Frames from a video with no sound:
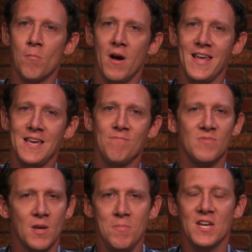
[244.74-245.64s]
your money
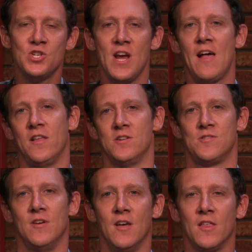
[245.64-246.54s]
can be a
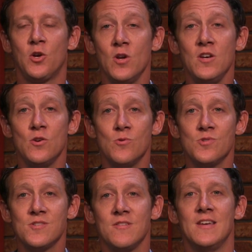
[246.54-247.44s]
challenge. The good
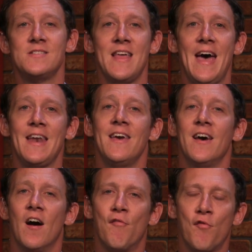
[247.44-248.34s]
news is that
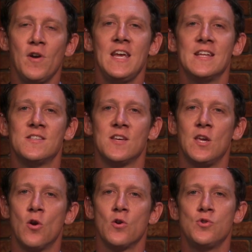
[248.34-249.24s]
a free and
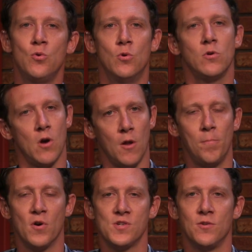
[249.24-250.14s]
secure tool
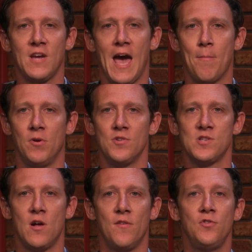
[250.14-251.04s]
called Personal Capital
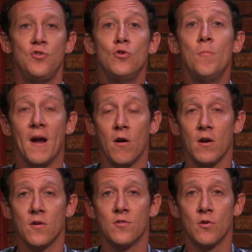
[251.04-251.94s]
solves two
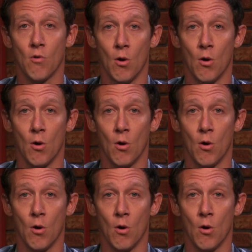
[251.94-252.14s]
barriers to